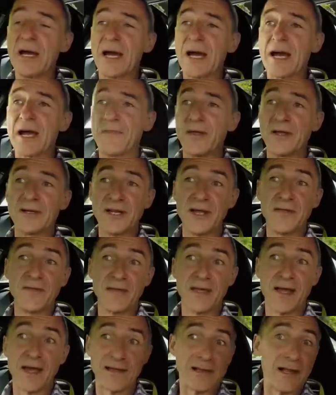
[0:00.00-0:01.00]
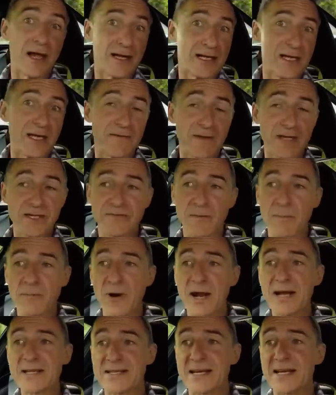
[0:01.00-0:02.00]
uh, that in the unlikely event of a
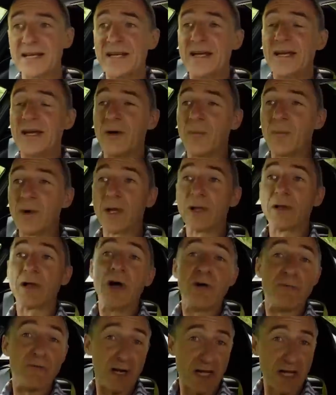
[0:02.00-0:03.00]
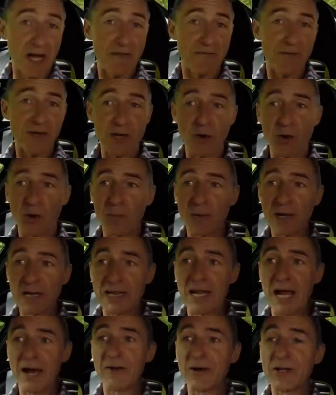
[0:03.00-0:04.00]
breakdown will recover your
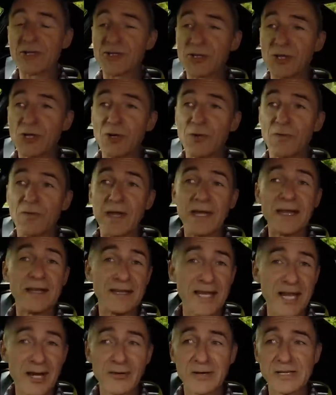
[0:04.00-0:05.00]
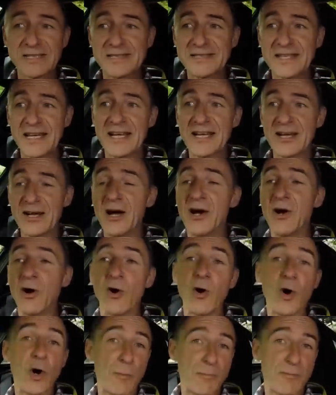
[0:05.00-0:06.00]
McLaren to the nearest dealer
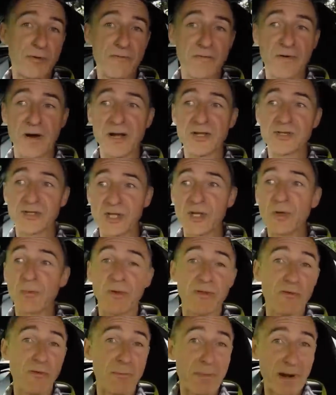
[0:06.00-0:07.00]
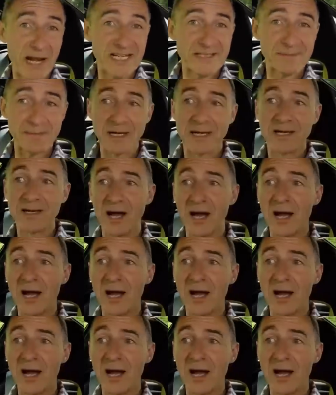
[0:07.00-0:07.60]
or provide you with a replacement